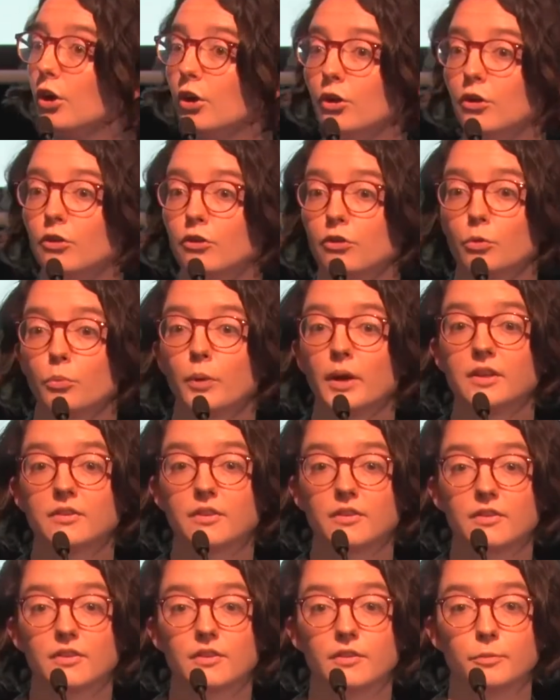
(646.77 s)
So what
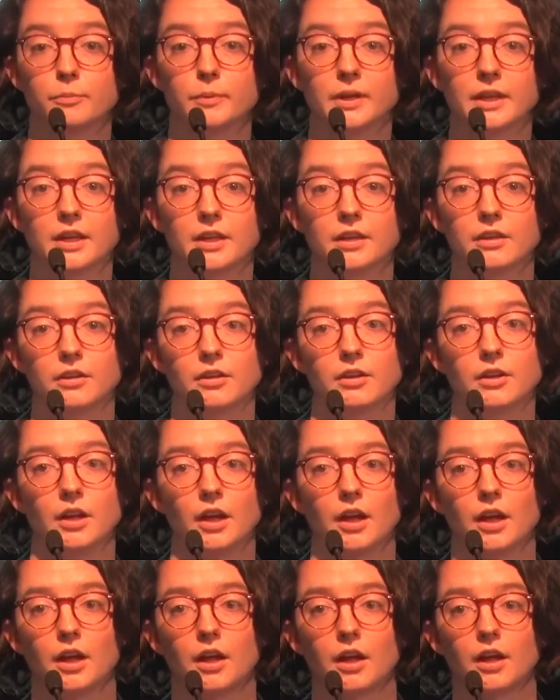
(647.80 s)
does this mean
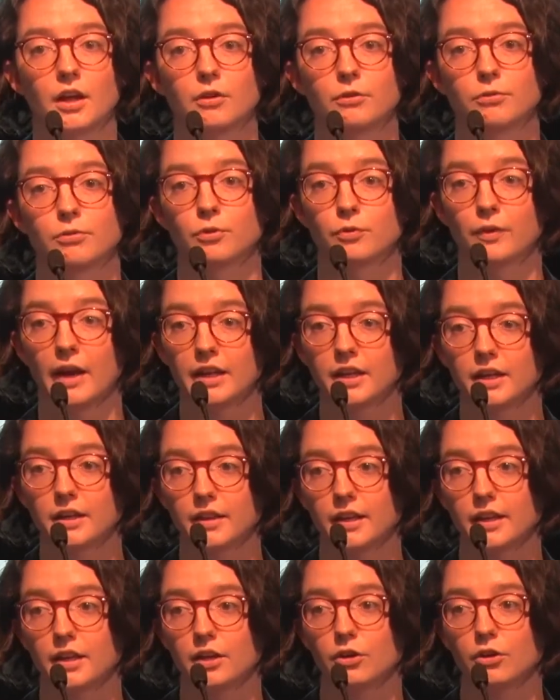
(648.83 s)
for
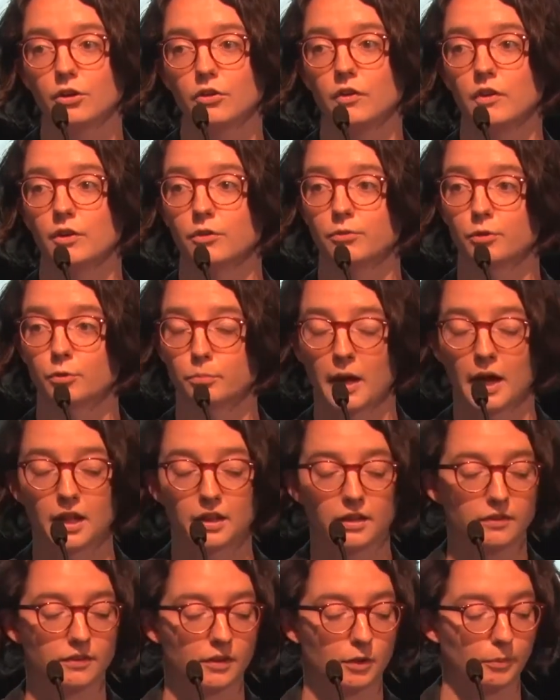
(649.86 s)
regulators and for
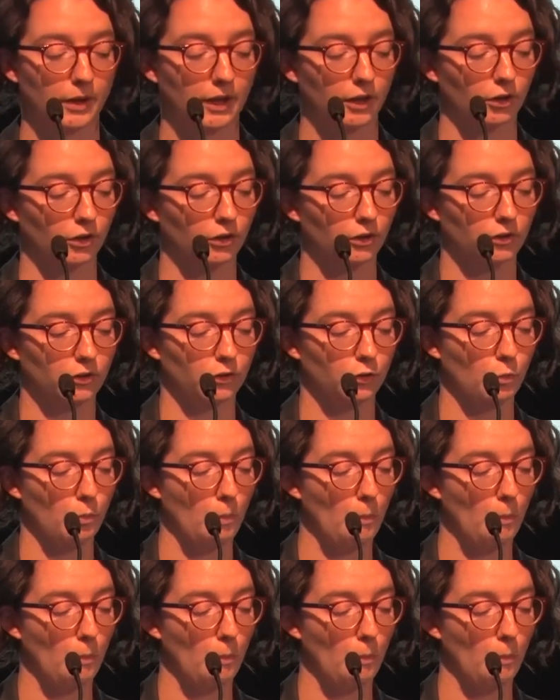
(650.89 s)
policymakers?